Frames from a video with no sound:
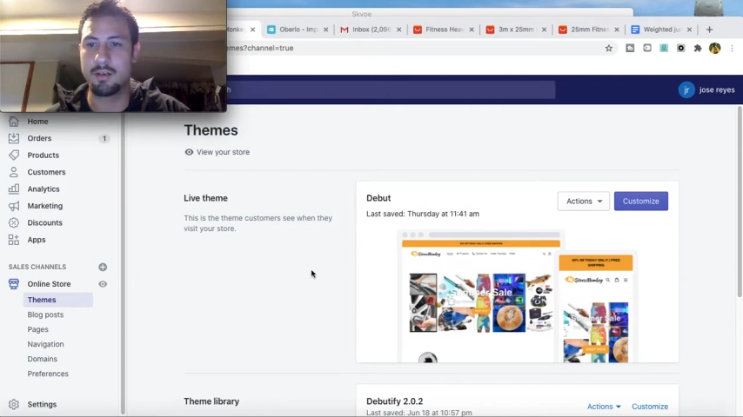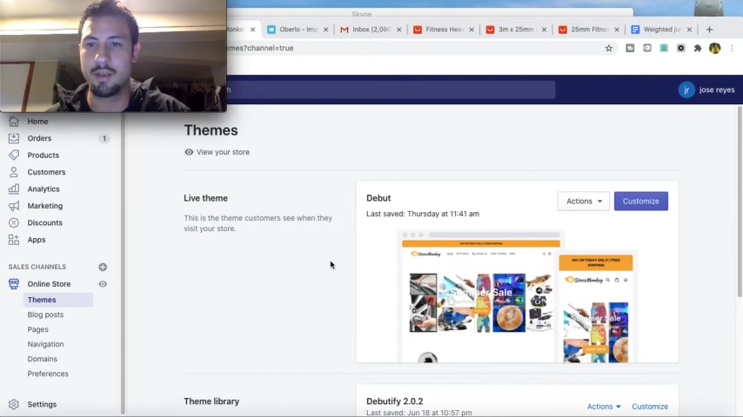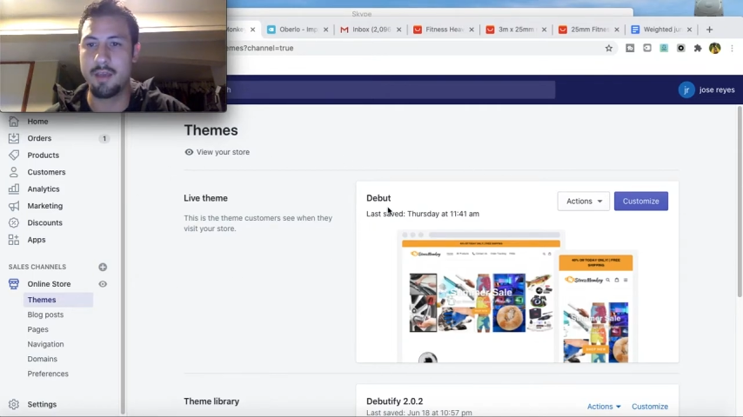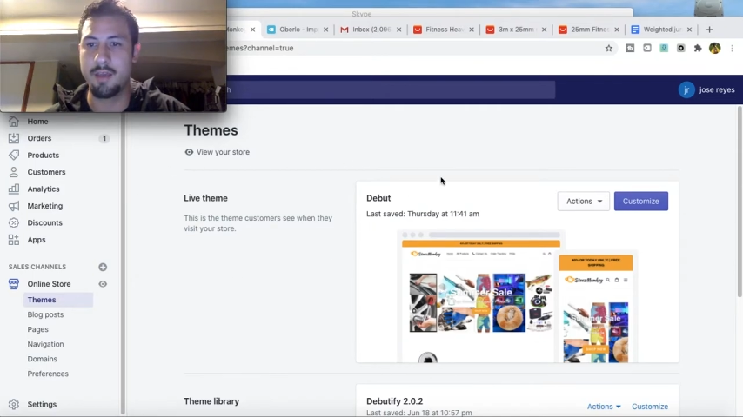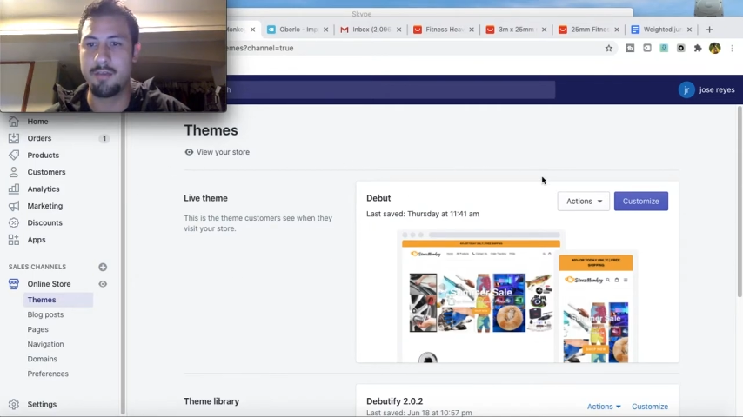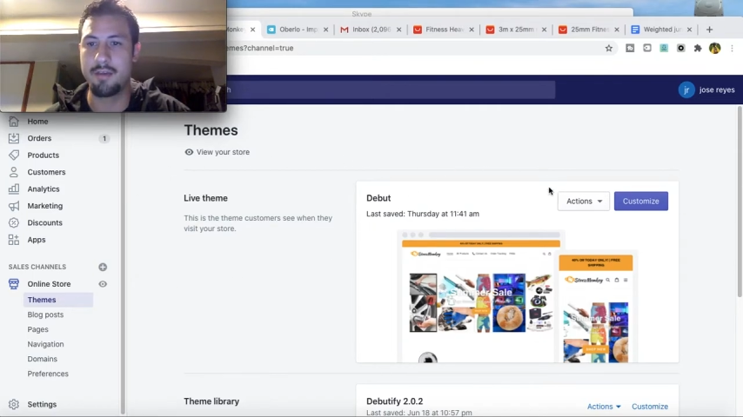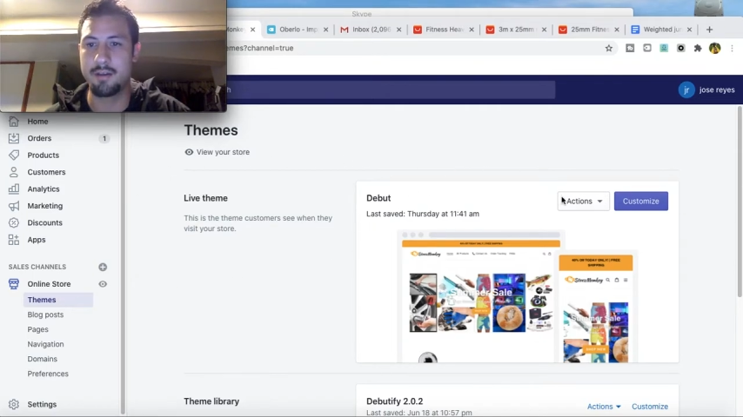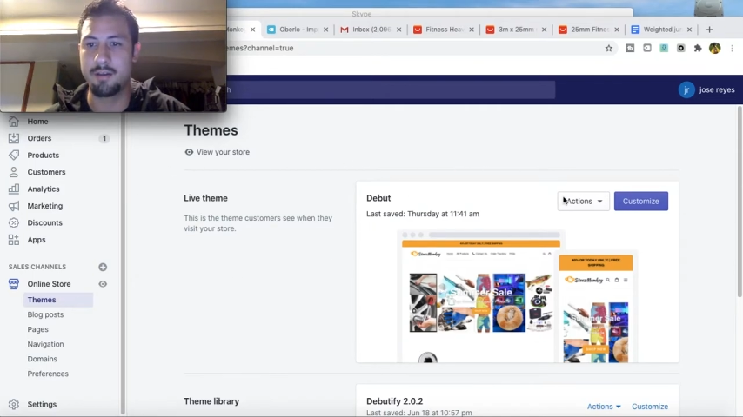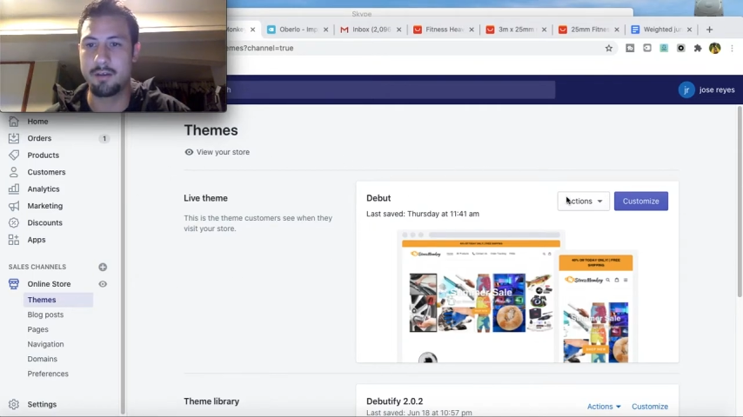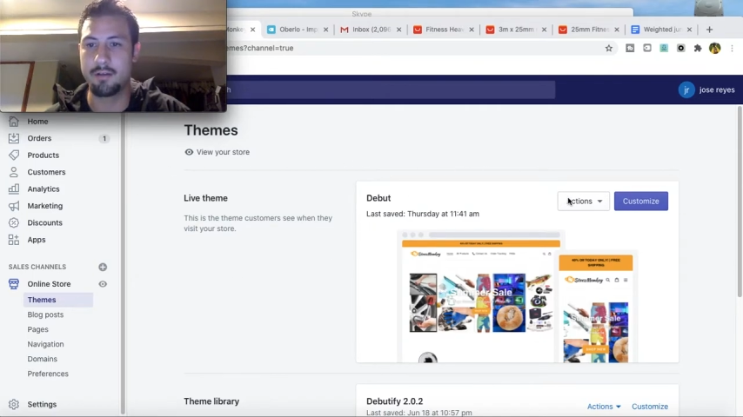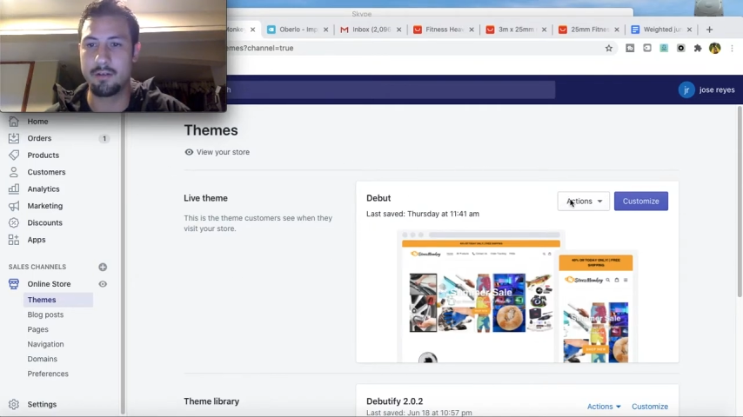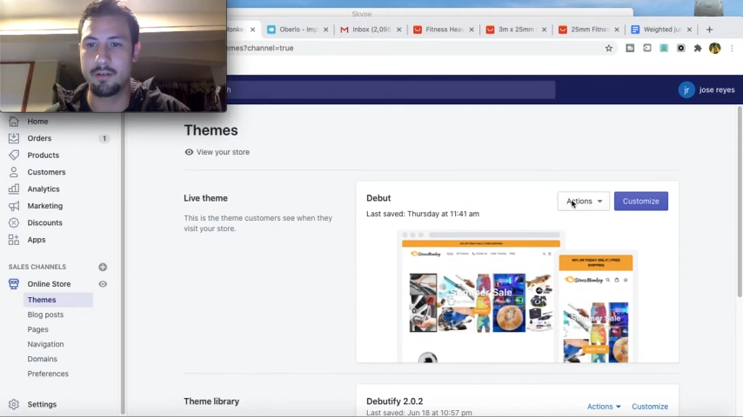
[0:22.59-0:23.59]
and then
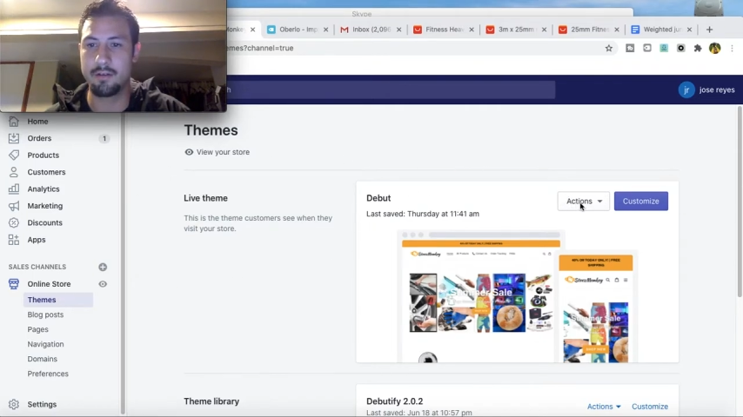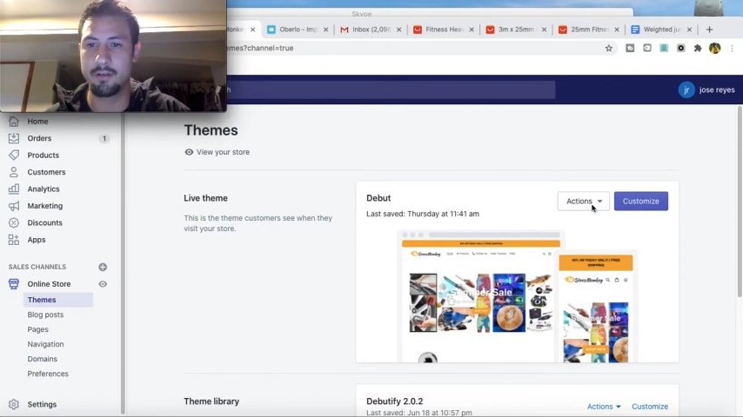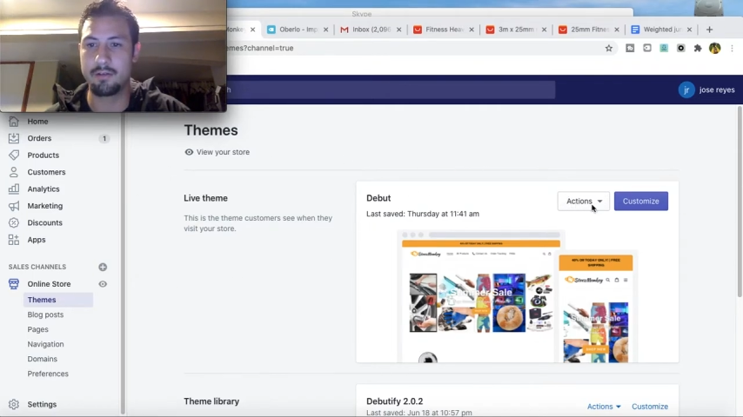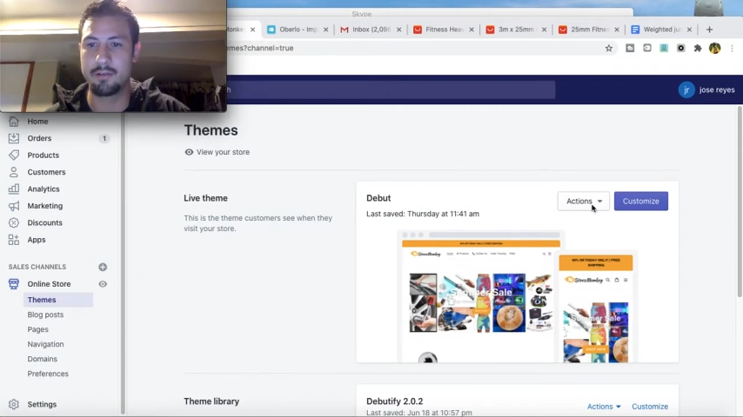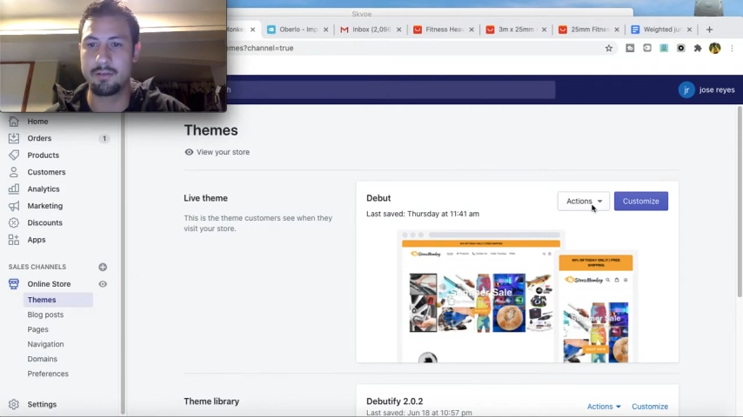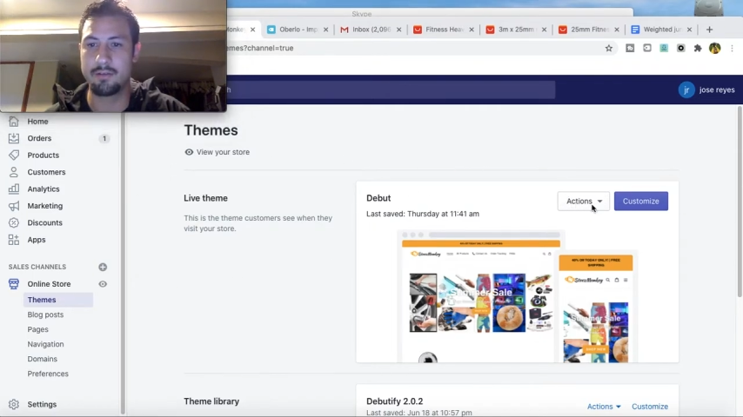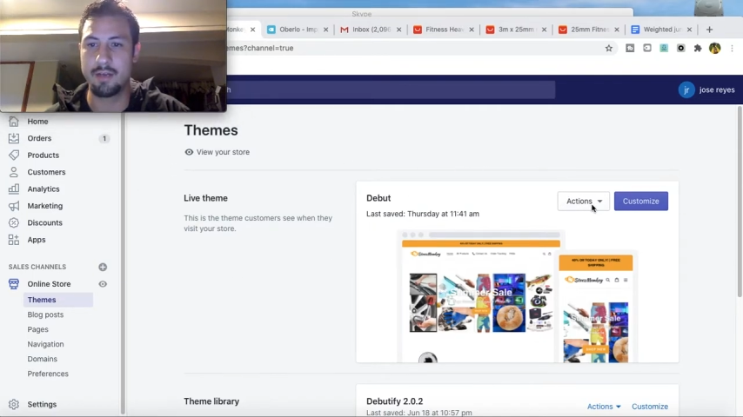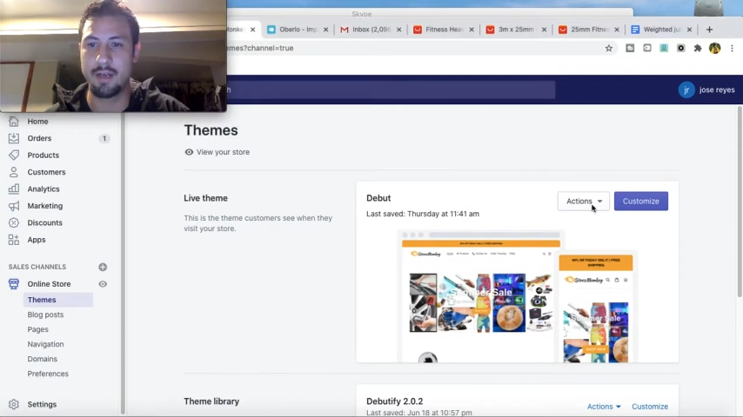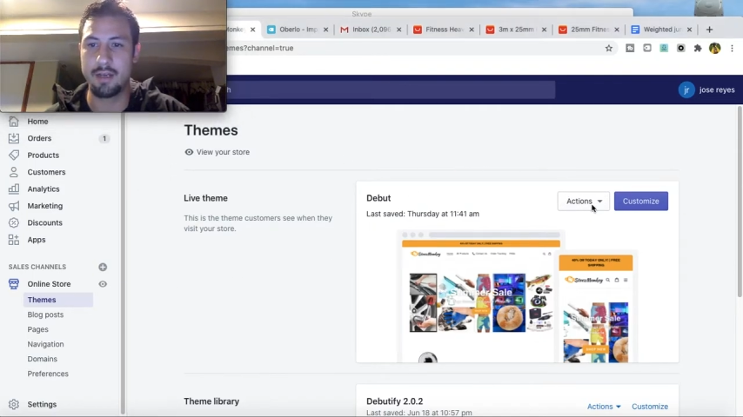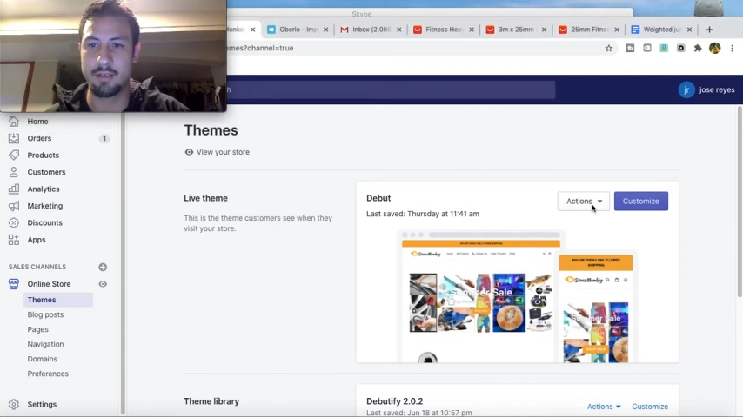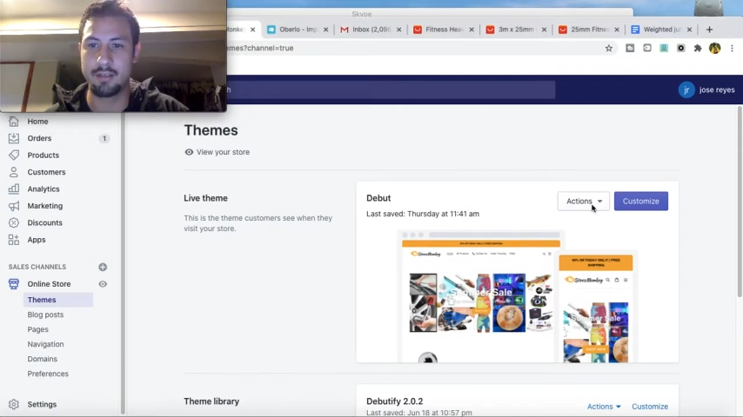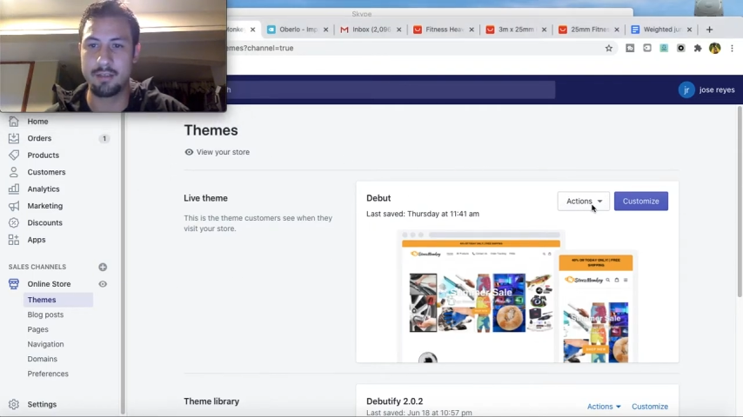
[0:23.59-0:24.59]
you're going to go to
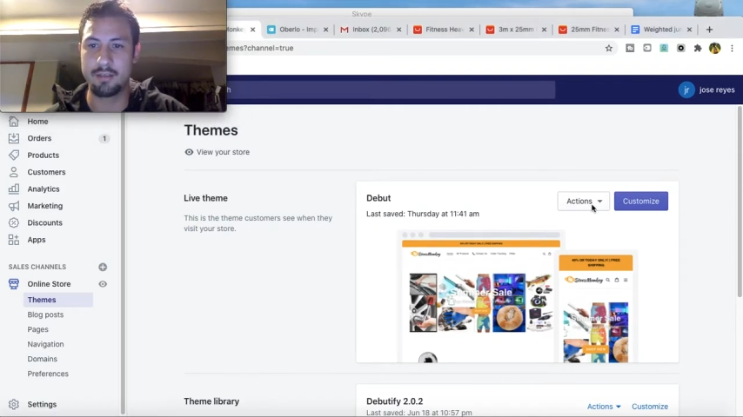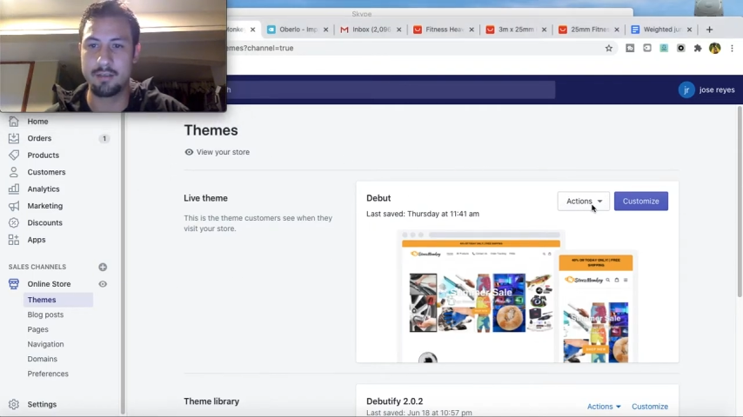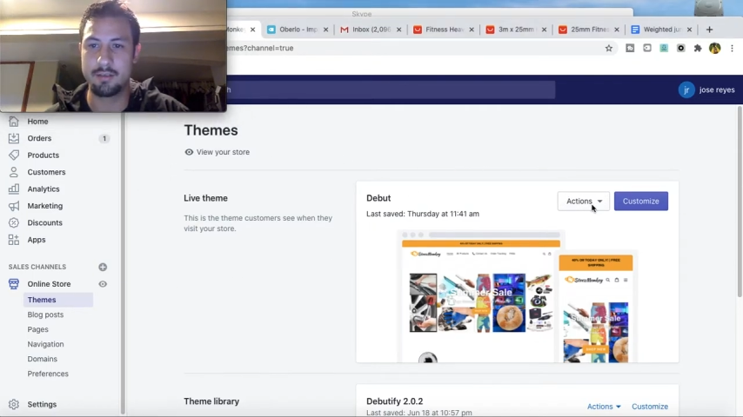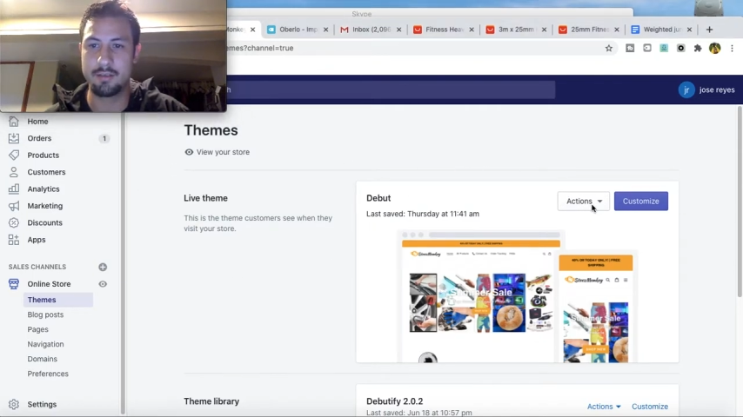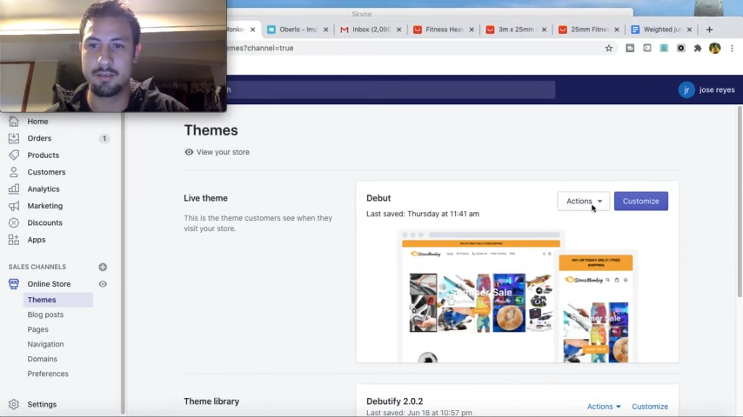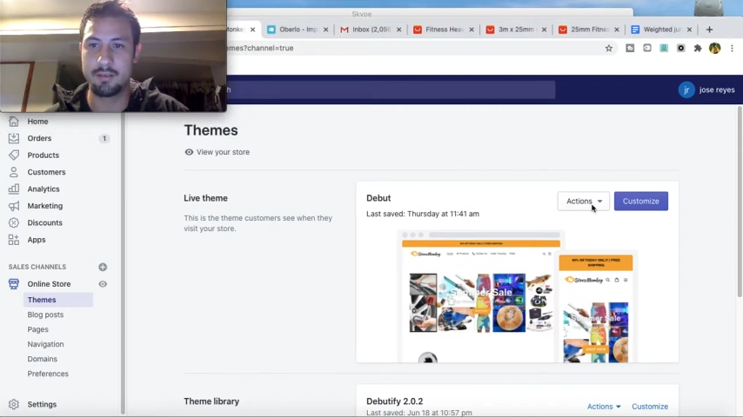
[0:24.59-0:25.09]
actions,